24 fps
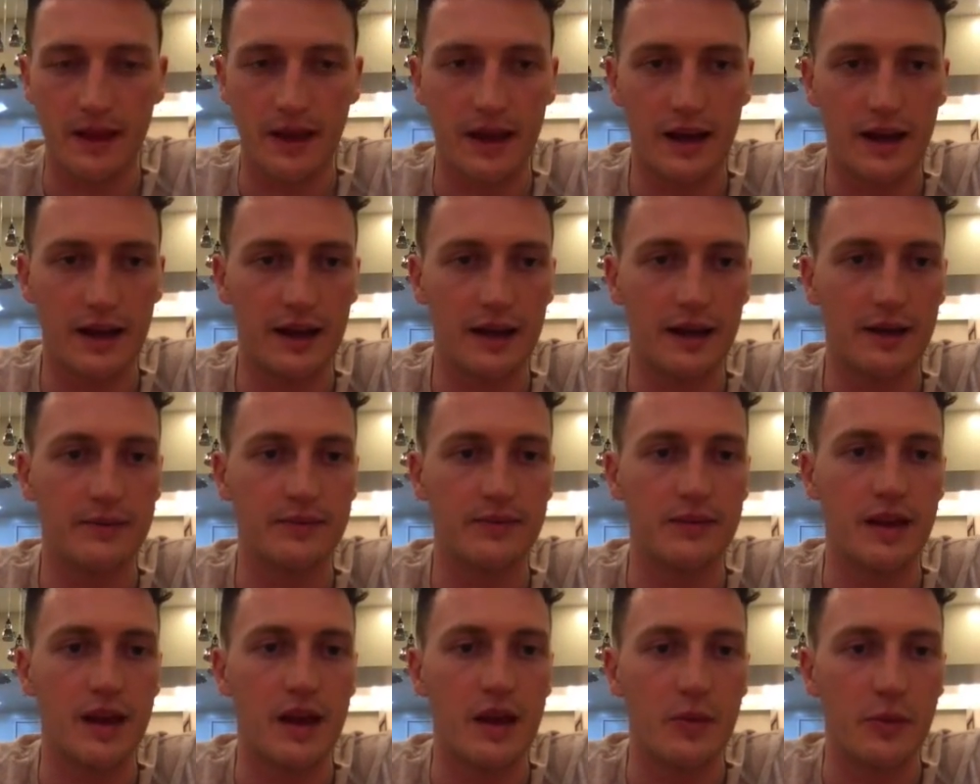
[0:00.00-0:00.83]

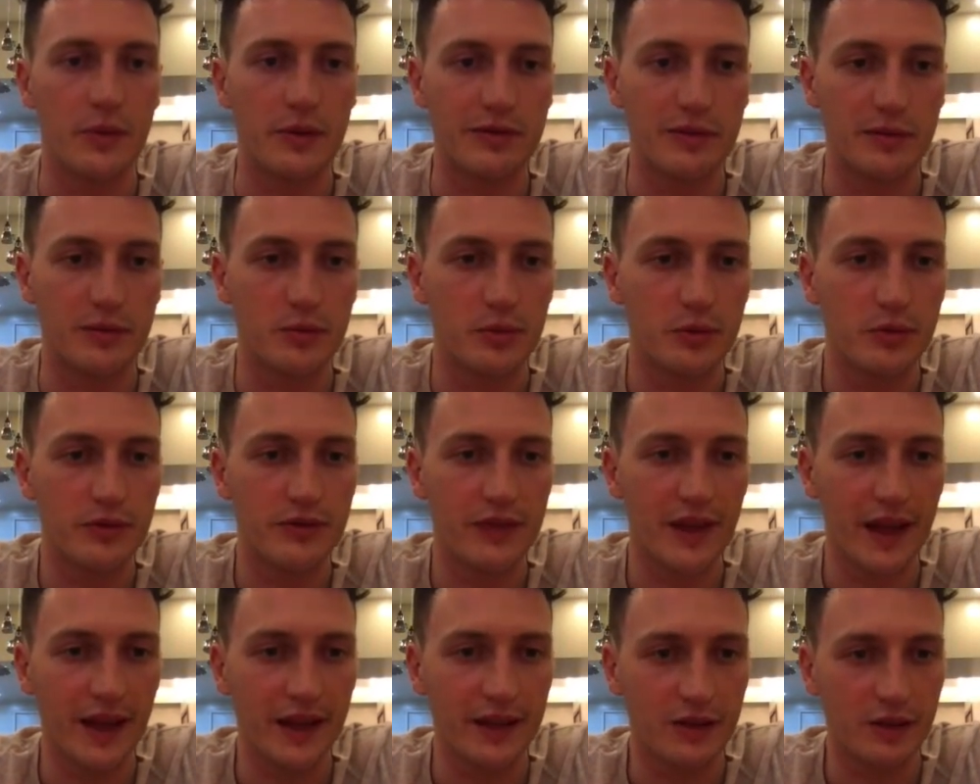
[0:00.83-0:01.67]
We remove
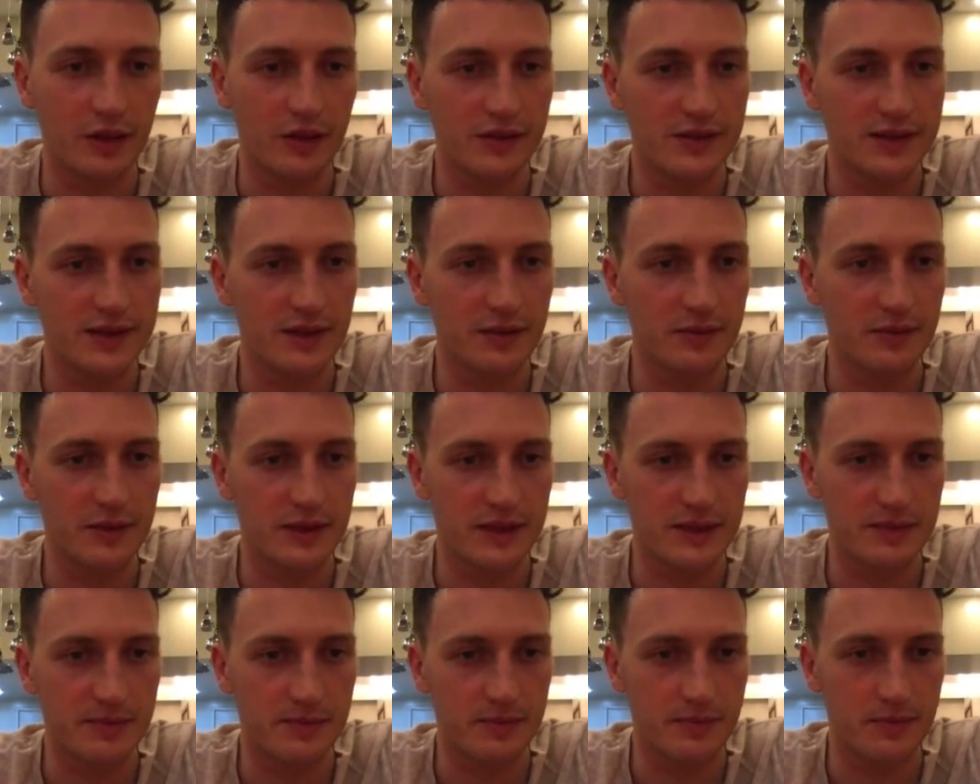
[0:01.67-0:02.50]
that, and all of a sudden
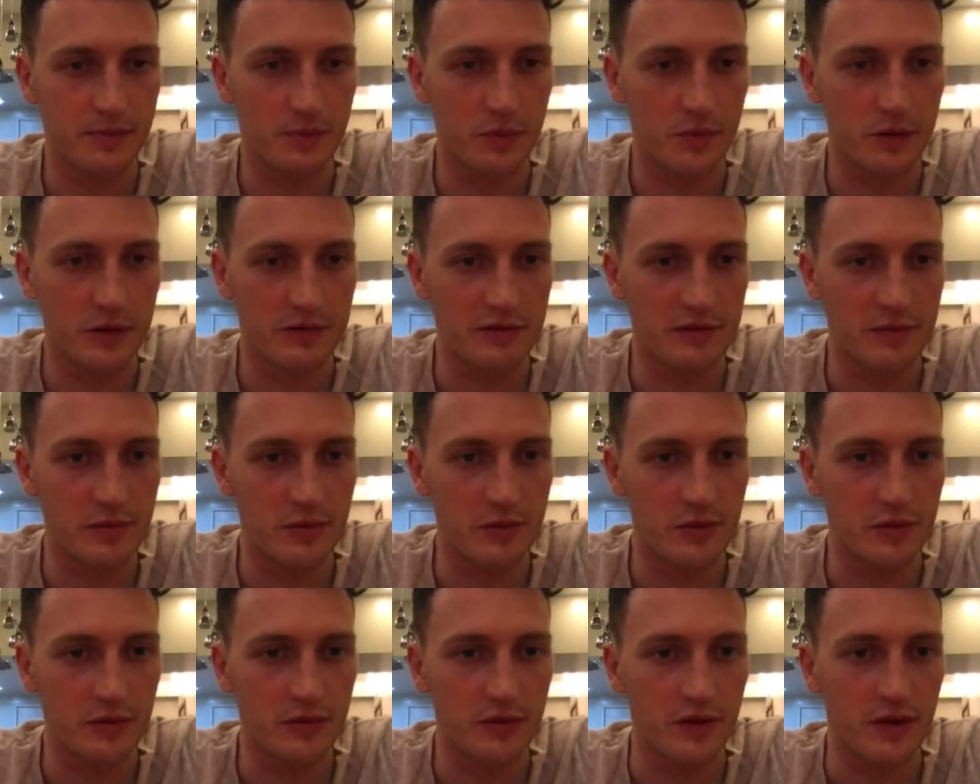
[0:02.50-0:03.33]
we
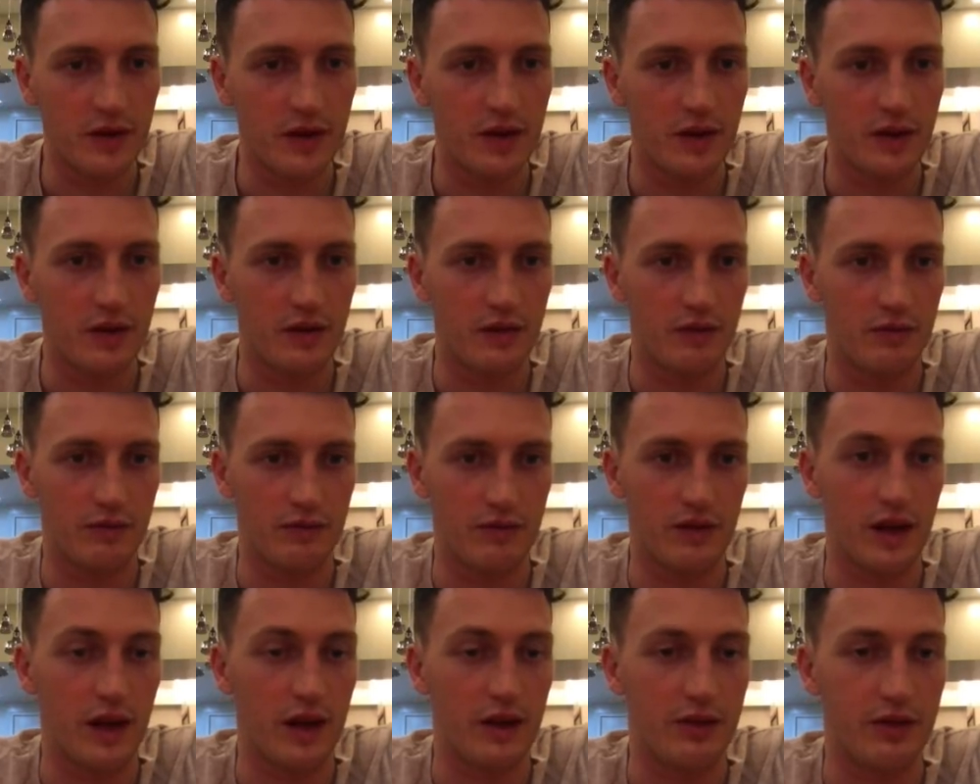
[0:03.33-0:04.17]
remove
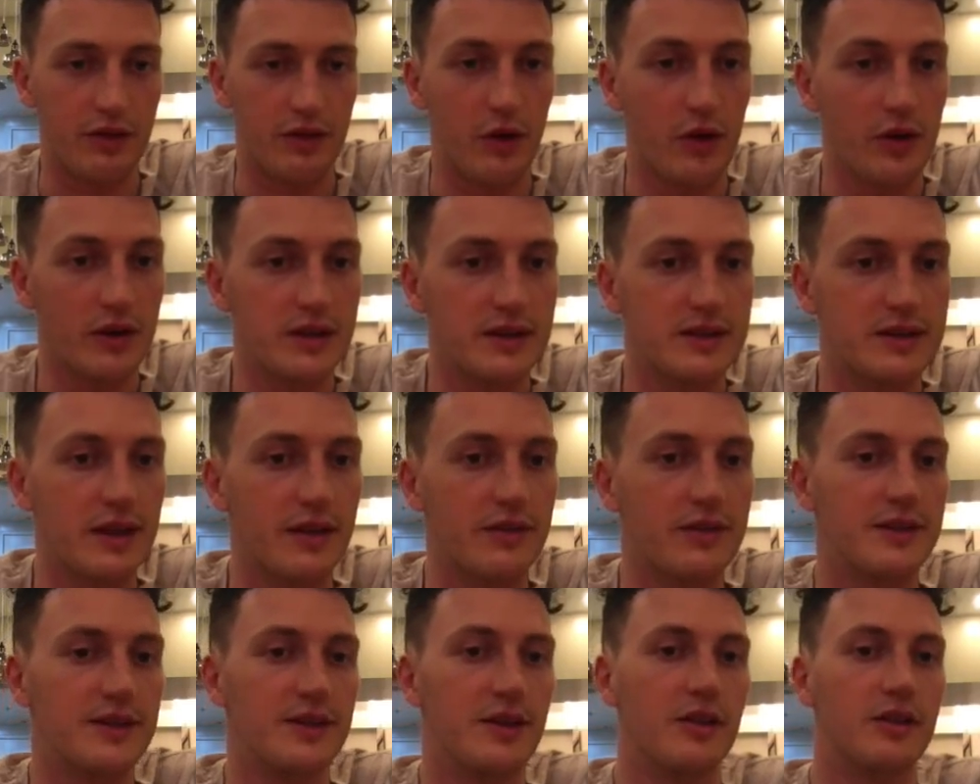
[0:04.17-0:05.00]

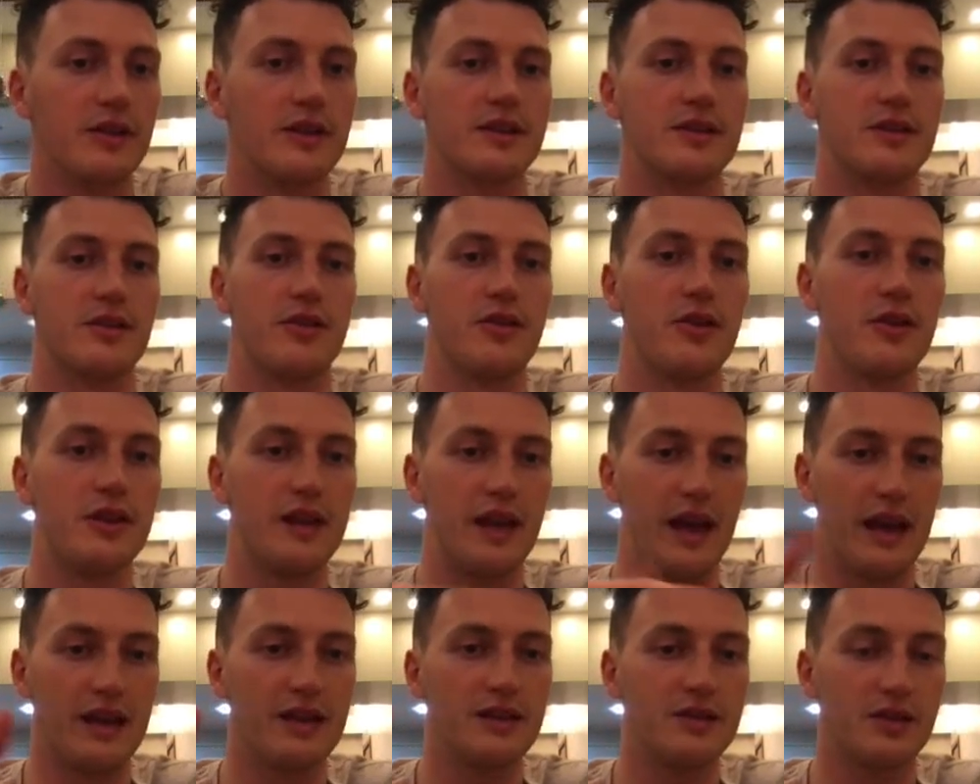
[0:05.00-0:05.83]
$37 or
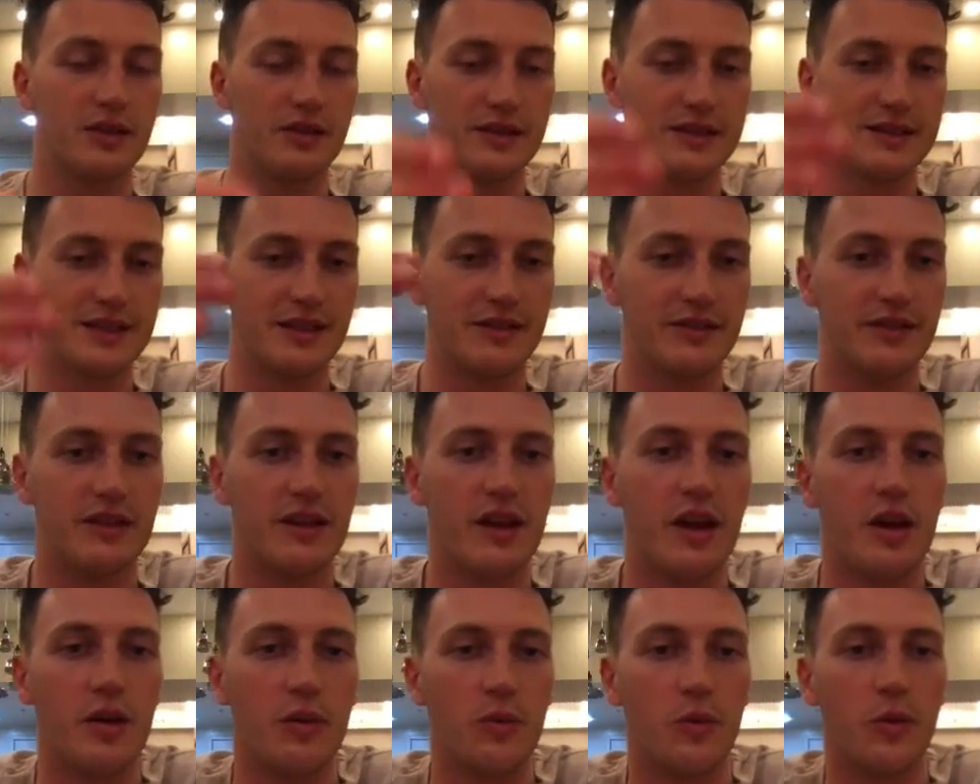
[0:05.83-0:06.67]
$38 even
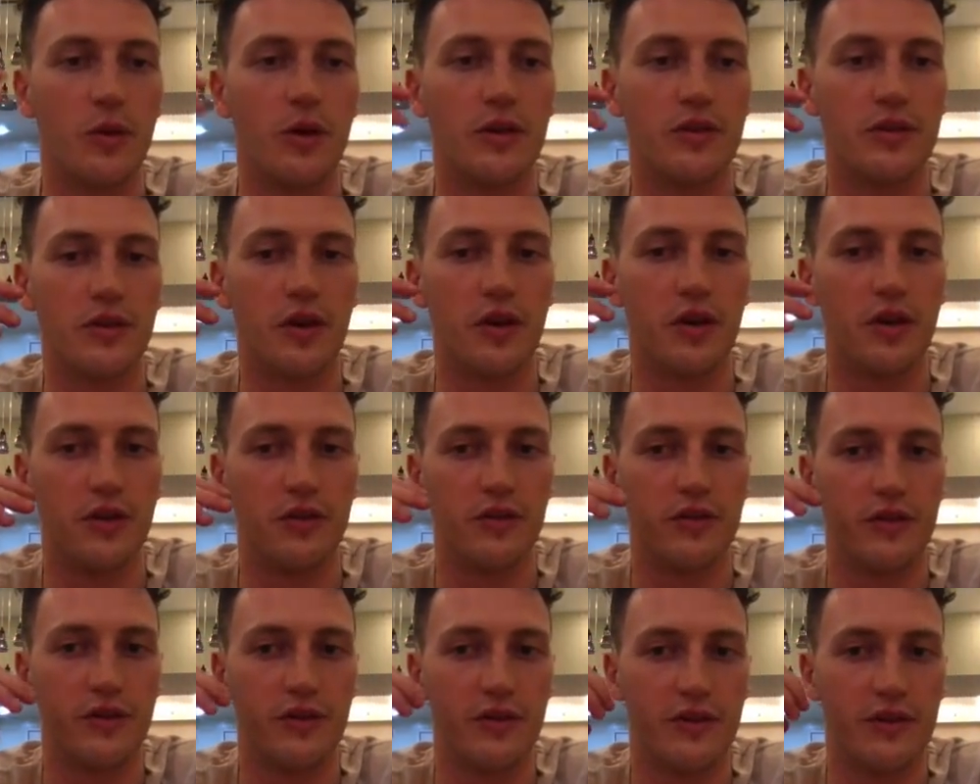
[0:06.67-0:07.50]
worth
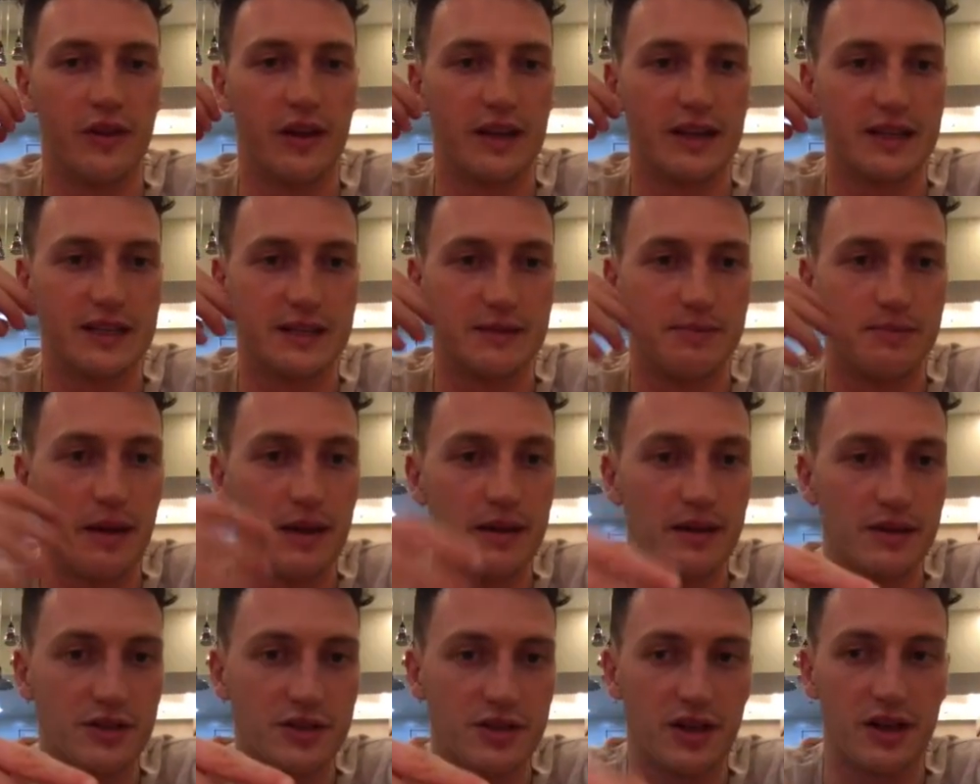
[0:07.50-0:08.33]
of
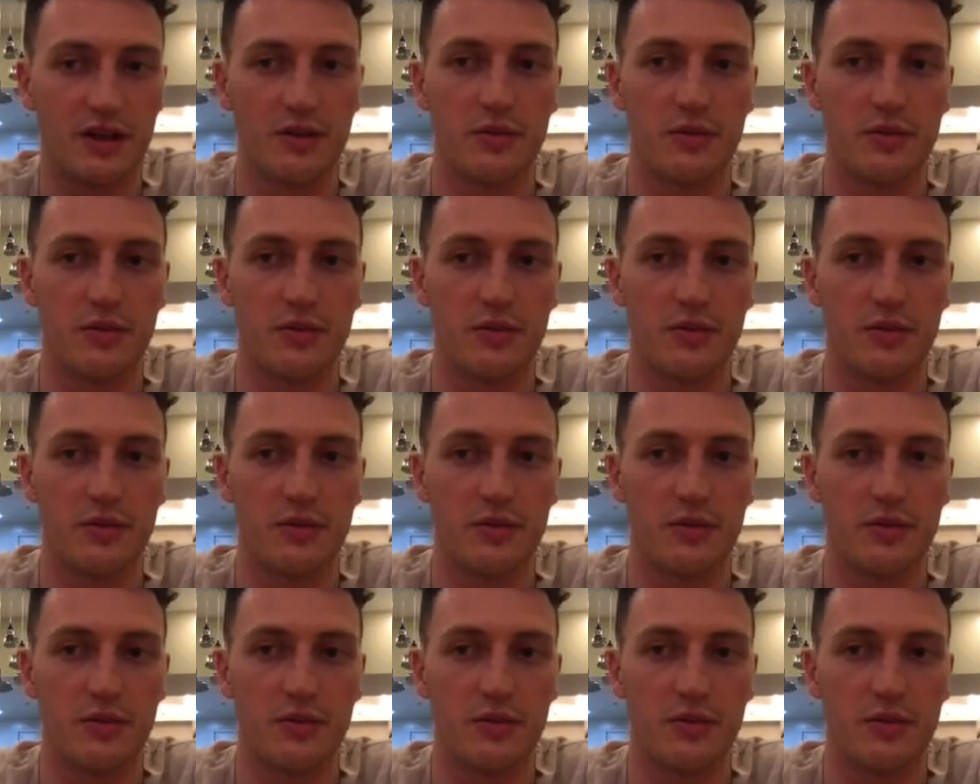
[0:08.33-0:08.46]
expenditure,